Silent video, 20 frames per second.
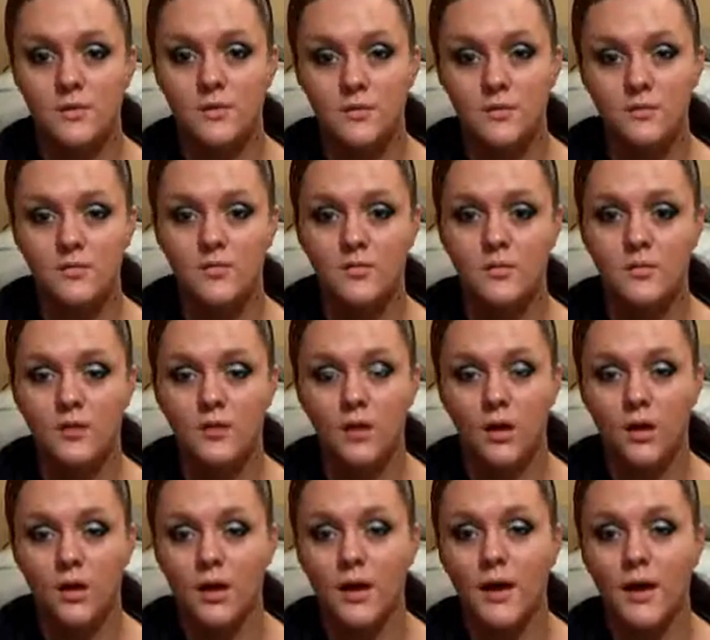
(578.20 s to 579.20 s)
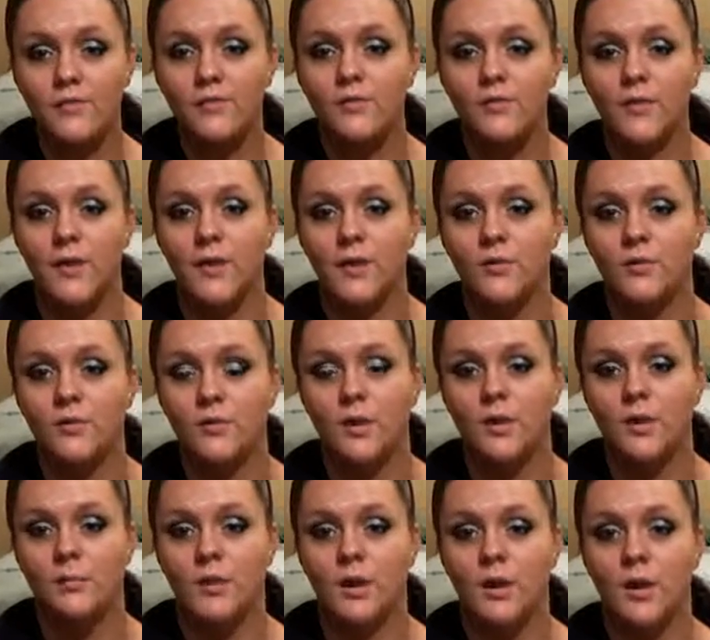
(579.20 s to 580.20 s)
I haven't
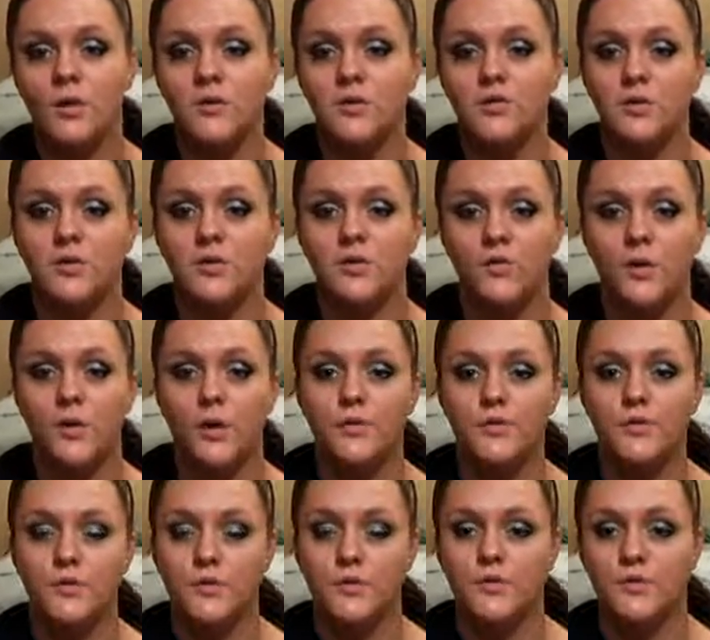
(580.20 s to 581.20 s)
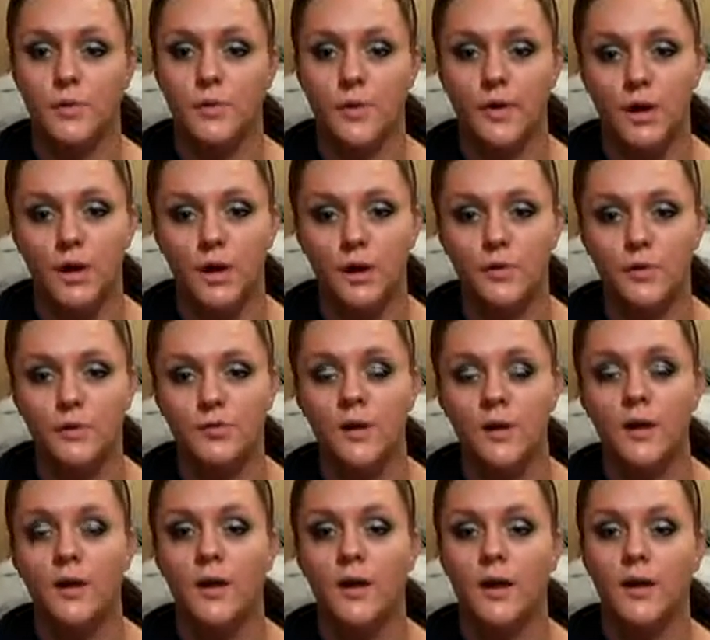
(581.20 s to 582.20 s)
found colour transference onto my clothes
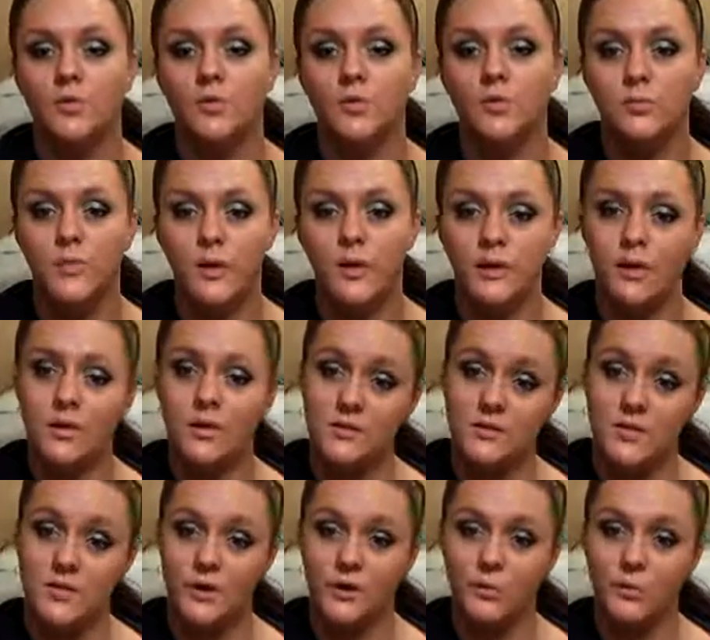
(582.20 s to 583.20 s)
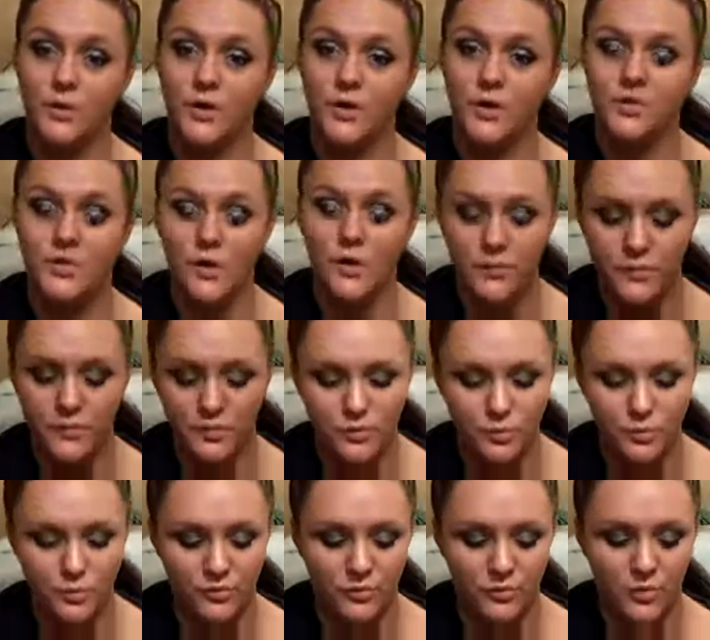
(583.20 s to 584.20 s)
as with many other tanning products that I've
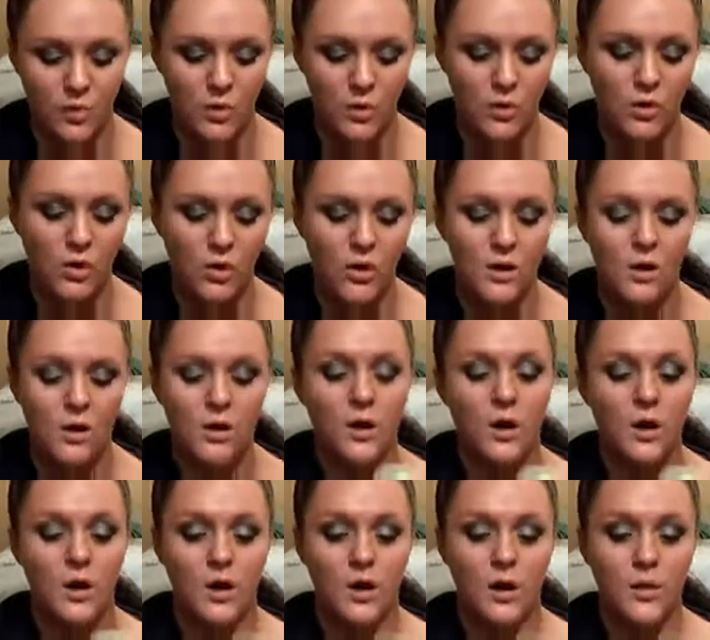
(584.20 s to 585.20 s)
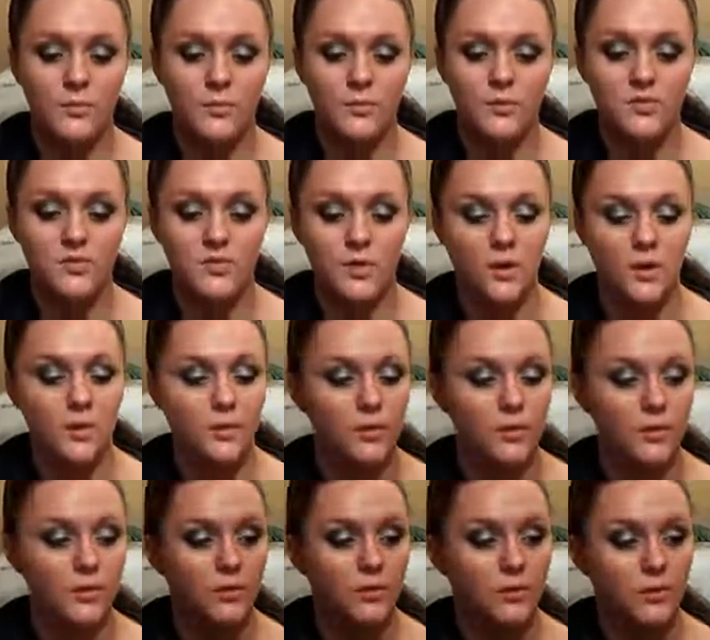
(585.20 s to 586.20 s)
used before.
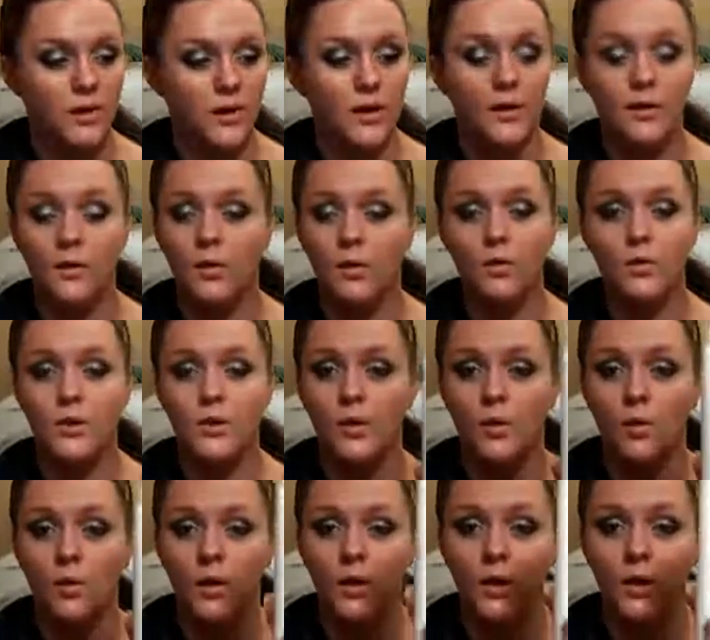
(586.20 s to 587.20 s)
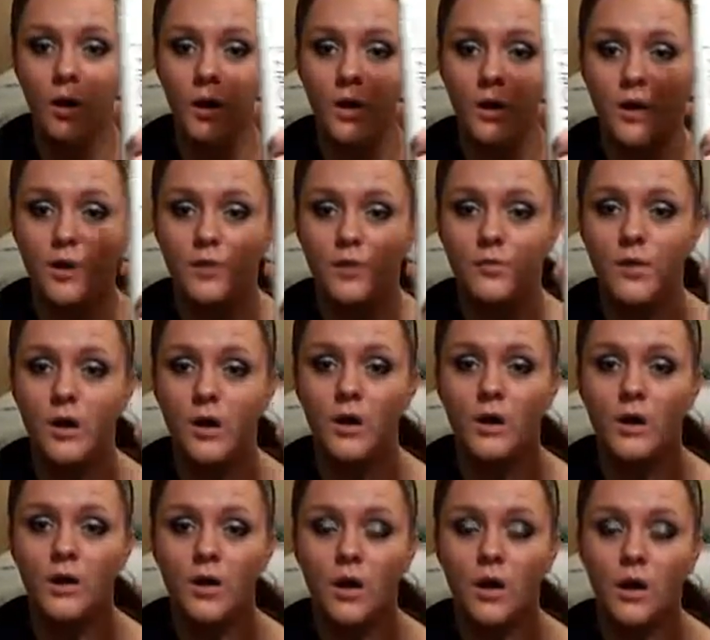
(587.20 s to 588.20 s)
So yeah, all in all, I kind of
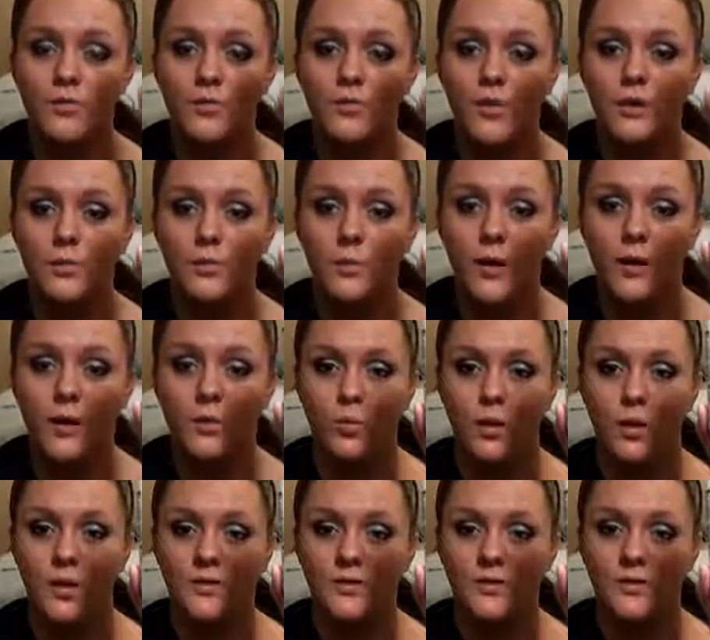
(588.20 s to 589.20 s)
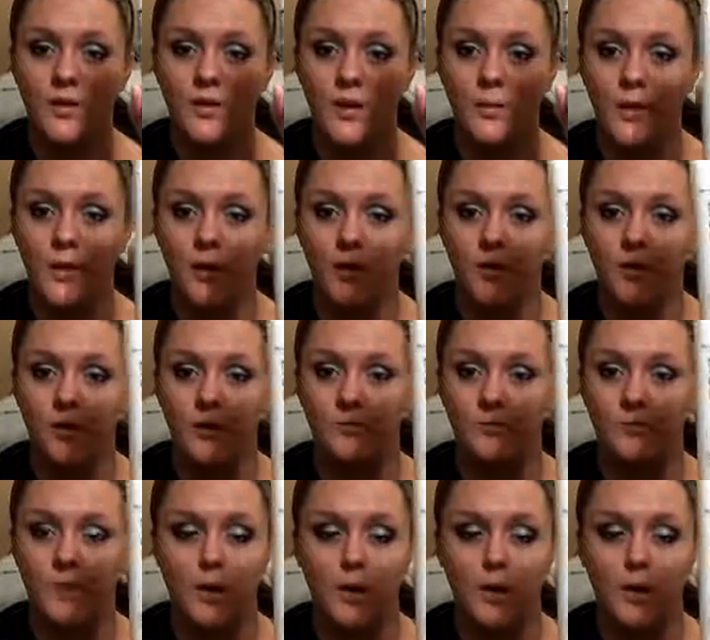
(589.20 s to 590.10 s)
can't find a bad word to say about it.